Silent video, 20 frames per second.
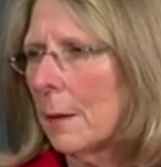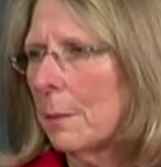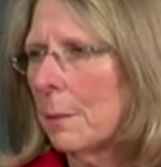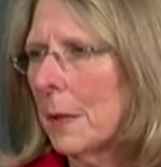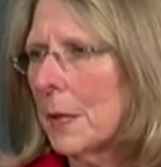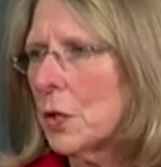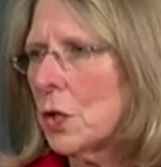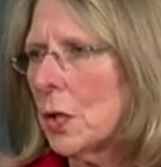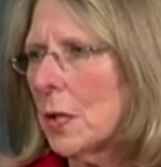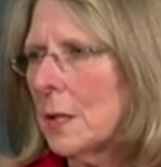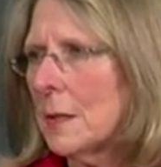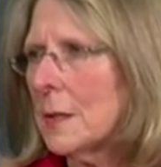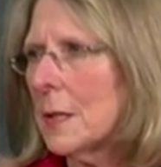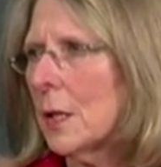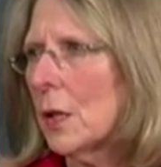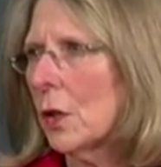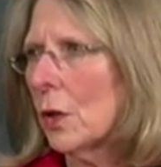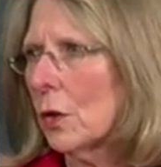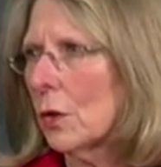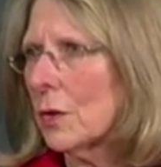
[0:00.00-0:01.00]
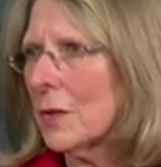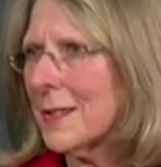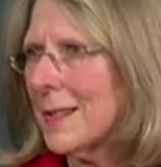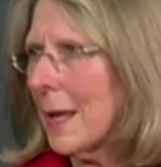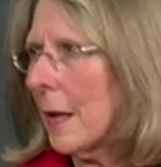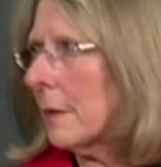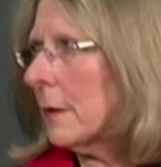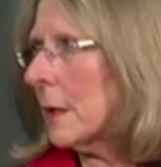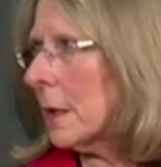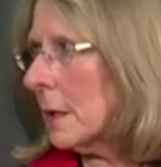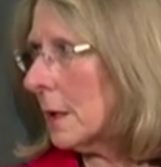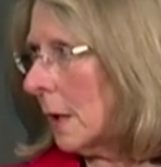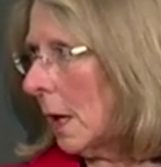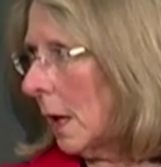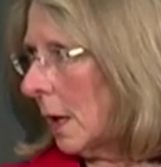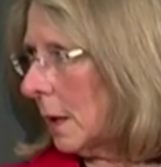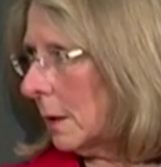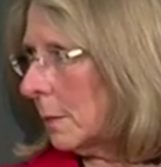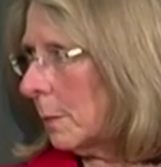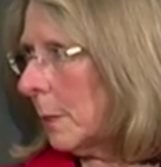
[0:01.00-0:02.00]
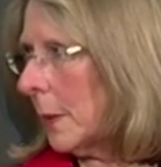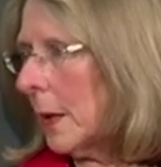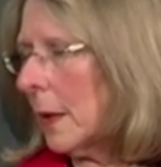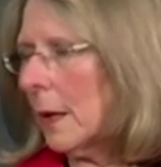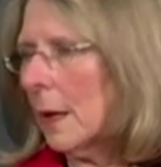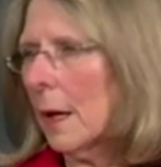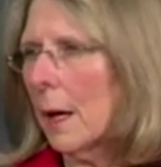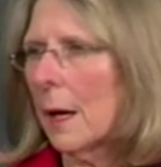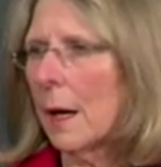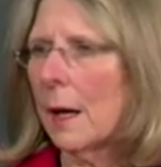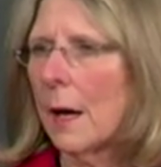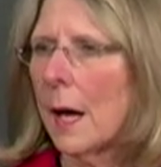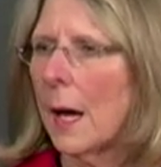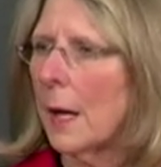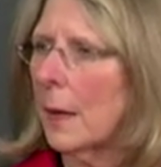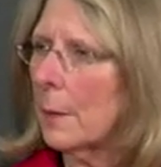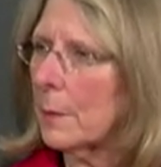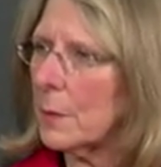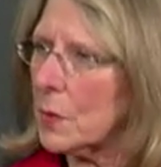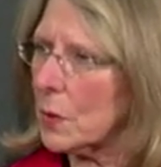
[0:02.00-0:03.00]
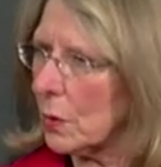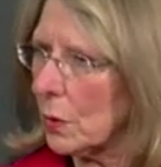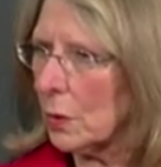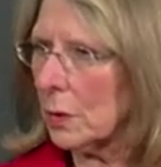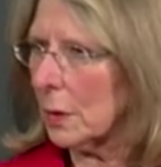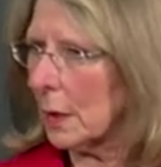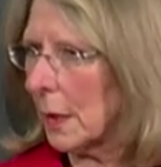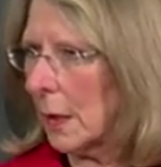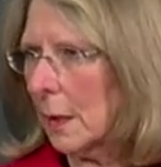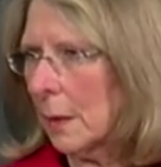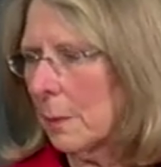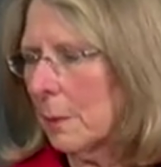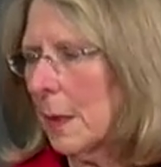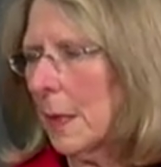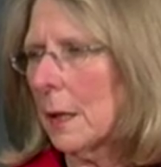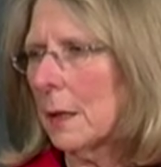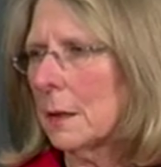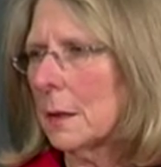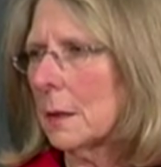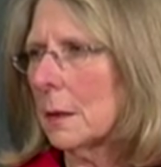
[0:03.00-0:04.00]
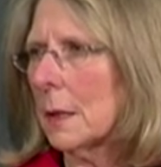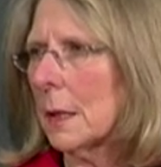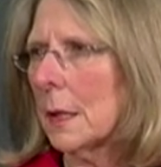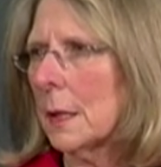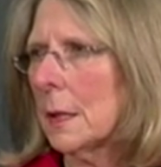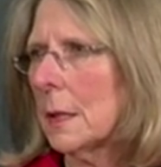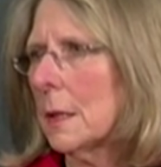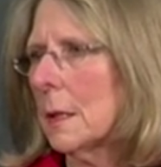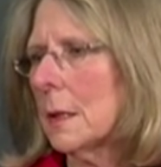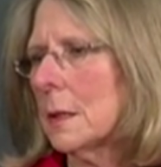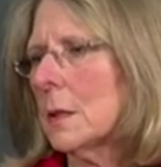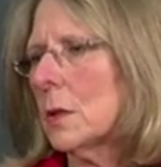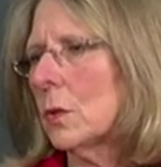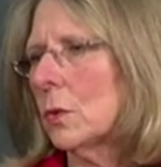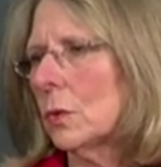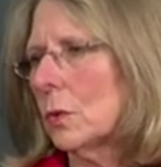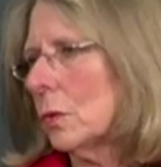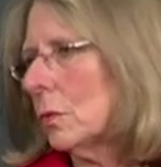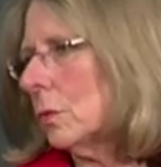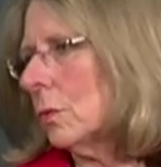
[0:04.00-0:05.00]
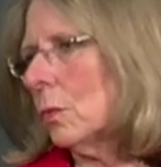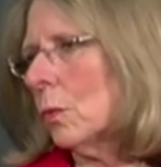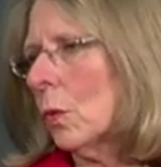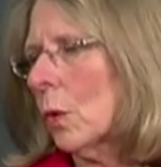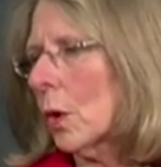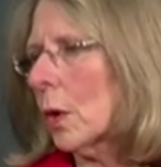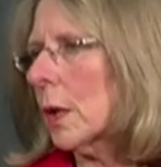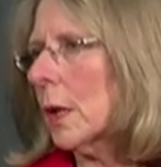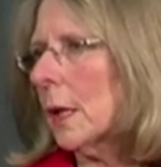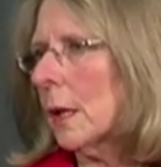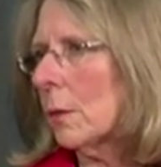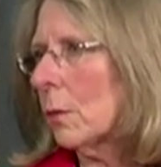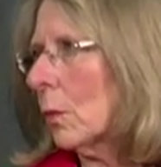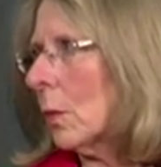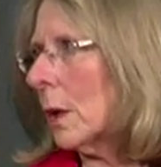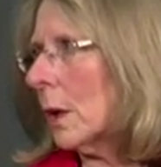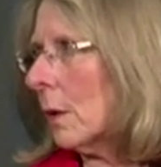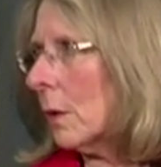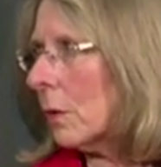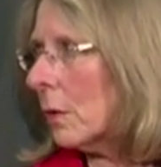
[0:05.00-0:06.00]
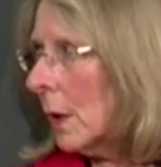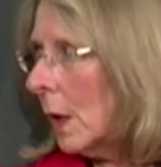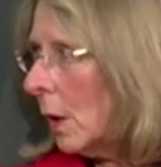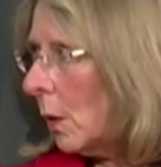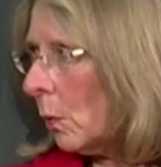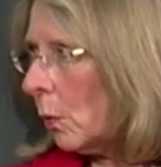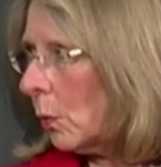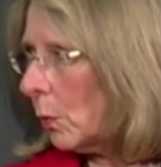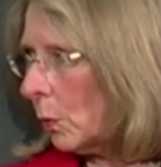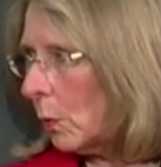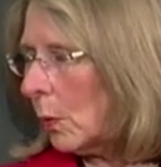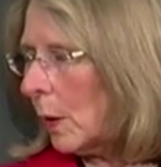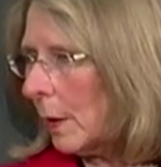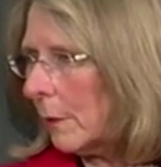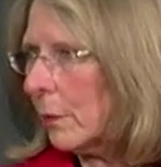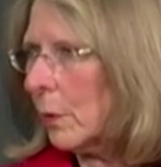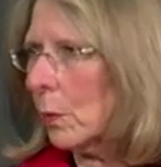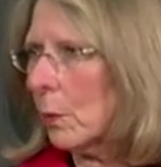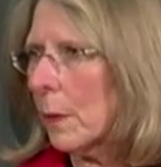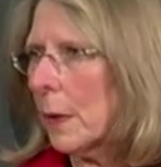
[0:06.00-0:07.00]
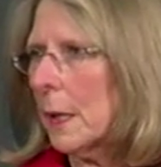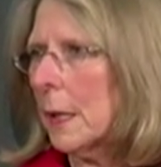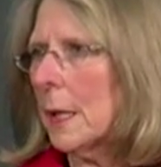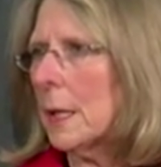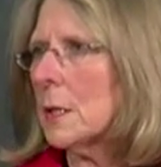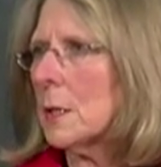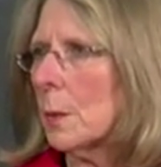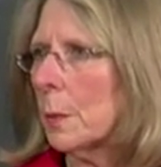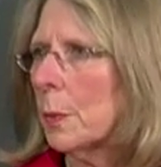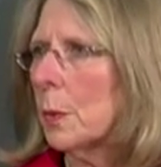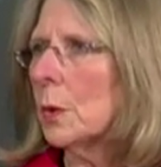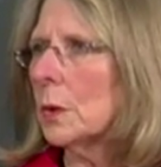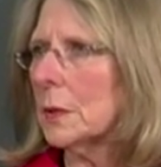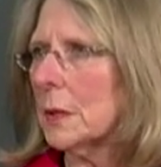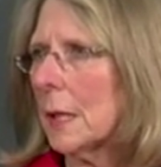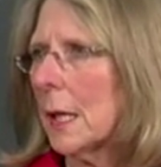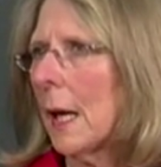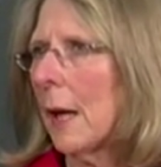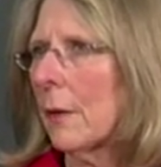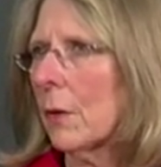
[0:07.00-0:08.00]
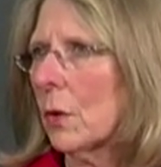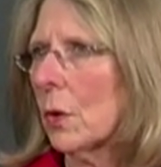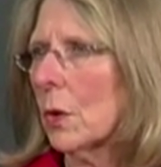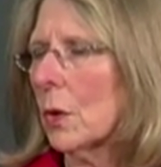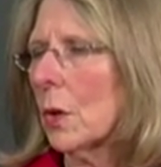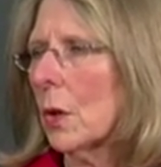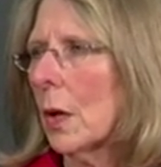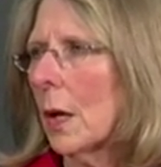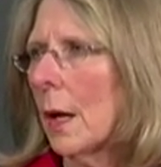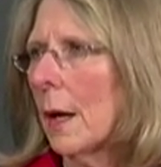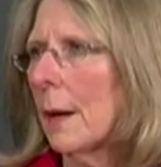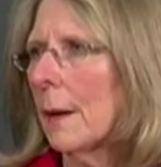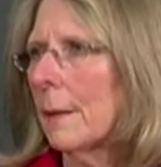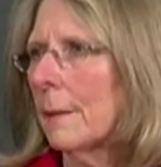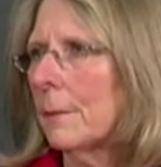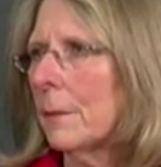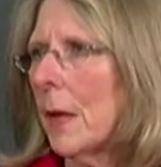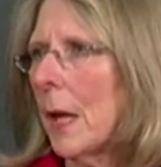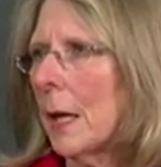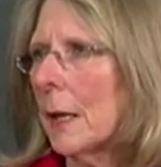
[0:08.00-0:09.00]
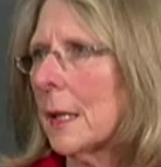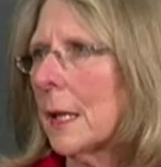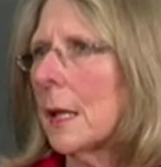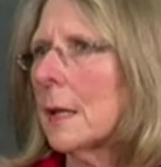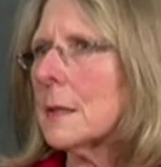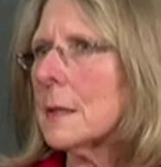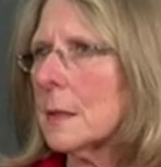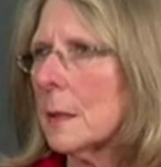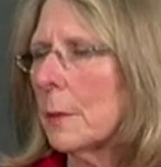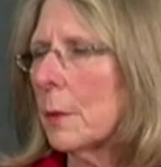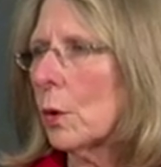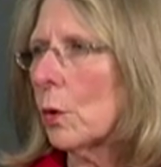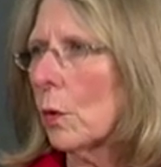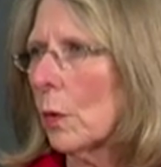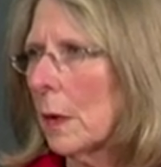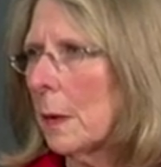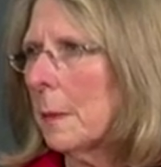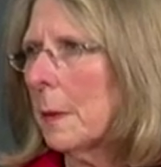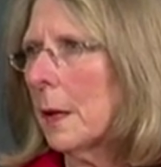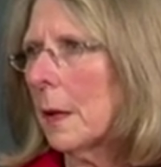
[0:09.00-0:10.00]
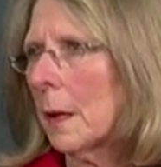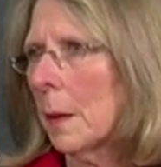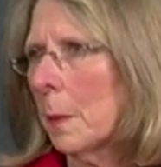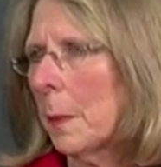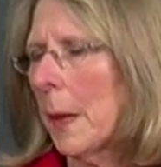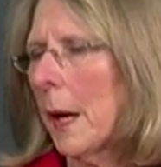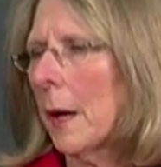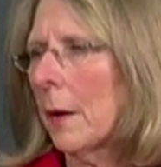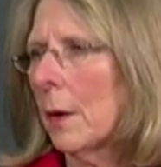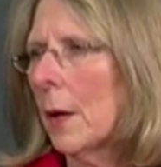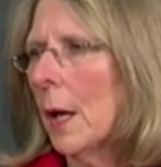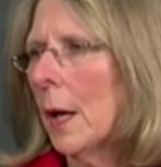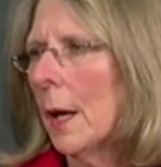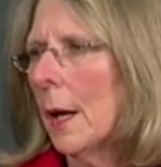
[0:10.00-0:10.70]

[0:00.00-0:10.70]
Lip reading: much easier said than done. But I am certainly committed, Delaine, to working with whoever we need to pull together and get some agreement about